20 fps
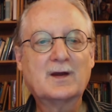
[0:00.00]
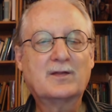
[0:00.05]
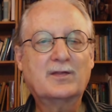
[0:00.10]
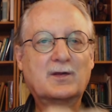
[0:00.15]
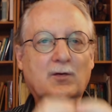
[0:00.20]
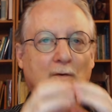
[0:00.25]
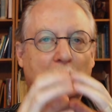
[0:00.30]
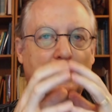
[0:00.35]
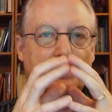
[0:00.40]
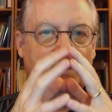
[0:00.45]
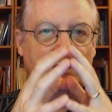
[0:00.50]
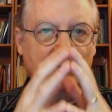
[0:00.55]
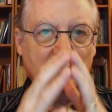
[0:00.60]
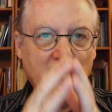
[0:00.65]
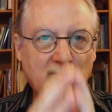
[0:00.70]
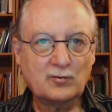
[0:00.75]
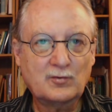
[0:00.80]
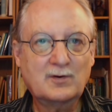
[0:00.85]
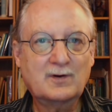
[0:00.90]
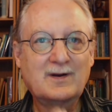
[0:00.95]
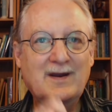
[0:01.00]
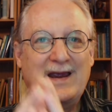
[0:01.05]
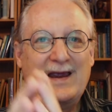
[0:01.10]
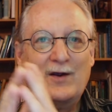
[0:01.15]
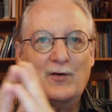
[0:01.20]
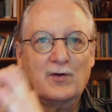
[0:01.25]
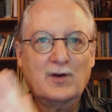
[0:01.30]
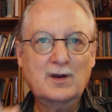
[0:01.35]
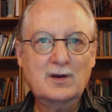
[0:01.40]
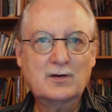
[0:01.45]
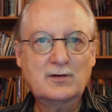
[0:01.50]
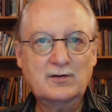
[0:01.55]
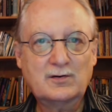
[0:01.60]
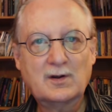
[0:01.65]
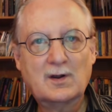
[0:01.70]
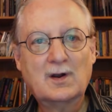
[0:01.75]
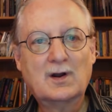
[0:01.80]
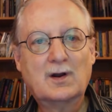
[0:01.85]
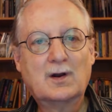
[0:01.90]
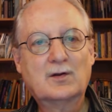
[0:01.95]
there will be certain areas,
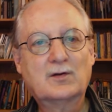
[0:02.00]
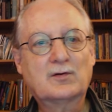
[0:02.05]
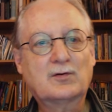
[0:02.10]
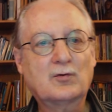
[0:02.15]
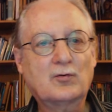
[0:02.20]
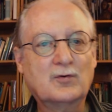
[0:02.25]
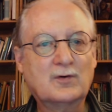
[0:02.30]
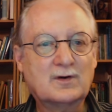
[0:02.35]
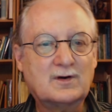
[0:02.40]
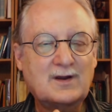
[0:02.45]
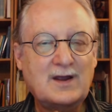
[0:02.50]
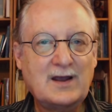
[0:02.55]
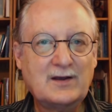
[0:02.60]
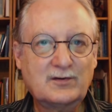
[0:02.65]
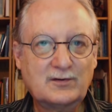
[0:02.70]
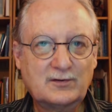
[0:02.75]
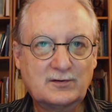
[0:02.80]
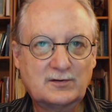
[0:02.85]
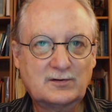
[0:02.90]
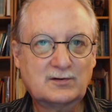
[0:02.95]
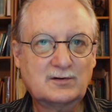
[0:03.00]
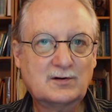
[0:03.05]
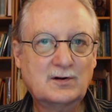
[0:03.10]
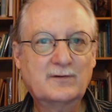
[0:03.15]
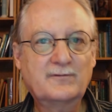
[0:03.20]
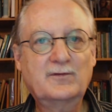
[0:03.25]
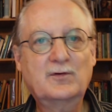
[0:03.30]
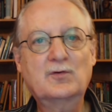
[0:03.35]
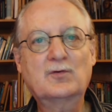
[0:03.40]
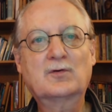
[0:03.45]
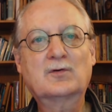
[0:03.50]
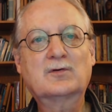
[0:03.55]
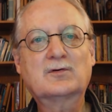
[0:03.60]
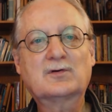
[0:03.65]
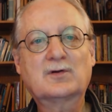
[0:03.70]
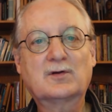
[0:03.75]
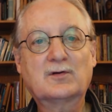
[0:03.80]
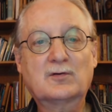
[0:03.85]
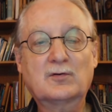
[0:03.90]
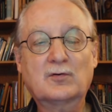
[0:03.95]
certain texts of
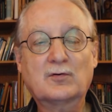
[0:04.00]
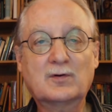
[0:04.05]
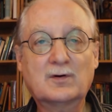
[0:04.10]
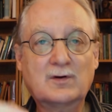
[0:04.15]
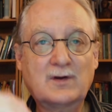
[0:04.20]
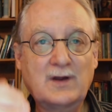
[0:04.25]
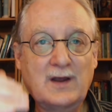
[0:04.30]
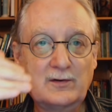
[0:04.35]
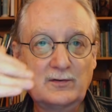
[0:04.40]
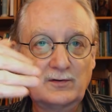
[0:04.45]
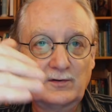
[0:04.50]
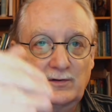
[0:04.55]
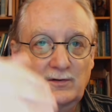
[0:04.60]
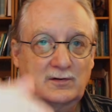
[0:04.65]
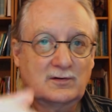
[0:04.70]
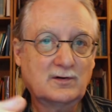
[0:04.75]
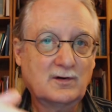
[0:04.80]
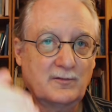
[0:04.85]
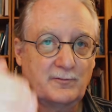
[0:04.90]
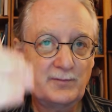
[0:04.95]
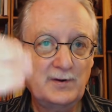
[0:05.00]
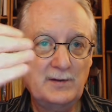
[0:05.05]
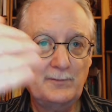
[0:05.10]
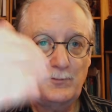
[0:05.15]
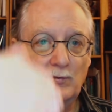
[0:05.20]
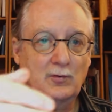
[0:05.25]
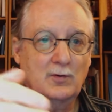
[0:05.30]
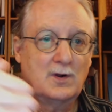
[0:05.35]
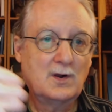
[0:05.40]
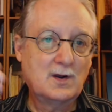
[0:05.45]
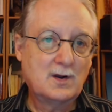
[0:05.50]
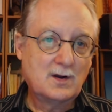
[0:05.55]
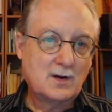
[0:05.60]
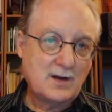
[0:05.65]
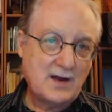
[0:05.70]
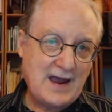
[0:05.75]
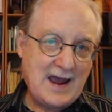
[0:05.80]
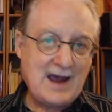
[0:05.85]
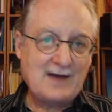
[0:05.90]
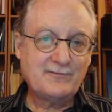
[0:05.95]
Jung's, certain texts of people
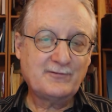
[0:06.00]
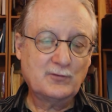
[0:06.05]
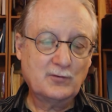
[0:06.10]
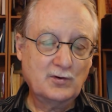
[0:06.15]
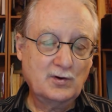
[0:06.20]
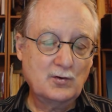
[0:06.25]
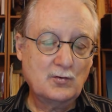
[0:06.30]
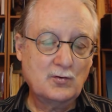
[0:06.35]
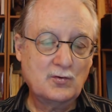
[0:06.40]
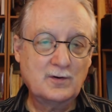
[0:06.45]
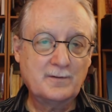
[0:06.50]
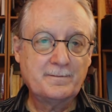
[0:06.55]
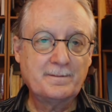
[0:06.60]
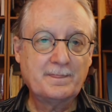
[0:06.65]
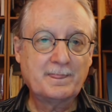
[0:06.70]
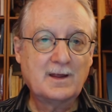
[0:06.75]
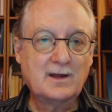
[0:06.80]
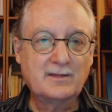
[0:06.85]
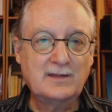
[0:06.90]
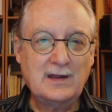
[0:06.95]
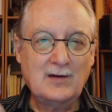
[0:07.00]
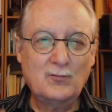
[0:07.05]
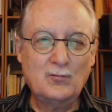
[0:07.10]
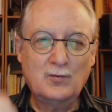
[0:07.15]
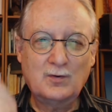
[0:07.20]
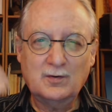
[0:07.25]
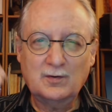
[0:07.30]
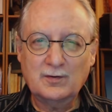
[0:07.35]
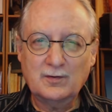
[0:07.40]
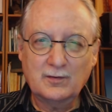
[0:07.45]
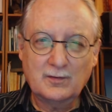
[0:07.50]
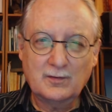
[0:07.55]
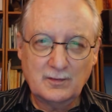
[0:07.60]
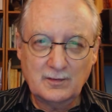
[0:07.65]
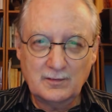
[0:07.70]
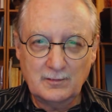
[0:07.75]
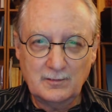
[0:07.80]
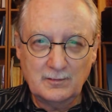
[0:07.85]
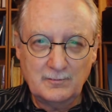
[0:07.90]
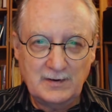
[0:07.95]
after Jung that will
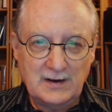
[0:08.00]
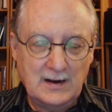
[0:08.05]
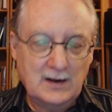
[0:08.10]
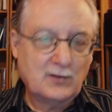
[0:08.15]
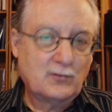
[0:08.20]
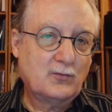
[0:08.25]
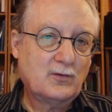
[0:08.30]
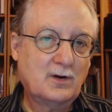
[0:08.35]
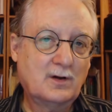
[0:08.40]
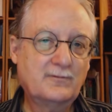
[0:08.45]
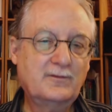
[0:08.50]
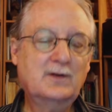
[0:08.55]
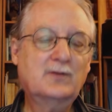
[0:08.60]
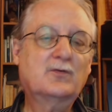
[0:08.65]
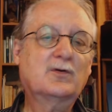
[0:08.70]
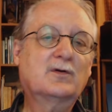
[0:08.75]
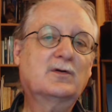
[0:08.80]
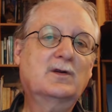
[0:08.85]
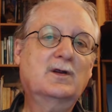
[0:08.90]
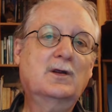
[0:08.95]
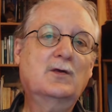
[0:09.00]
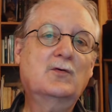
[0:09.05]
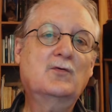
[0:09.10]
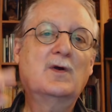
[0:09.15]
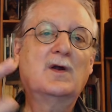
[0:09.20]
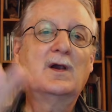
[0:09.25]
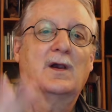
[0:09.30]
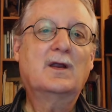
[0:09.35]
be of interest to you.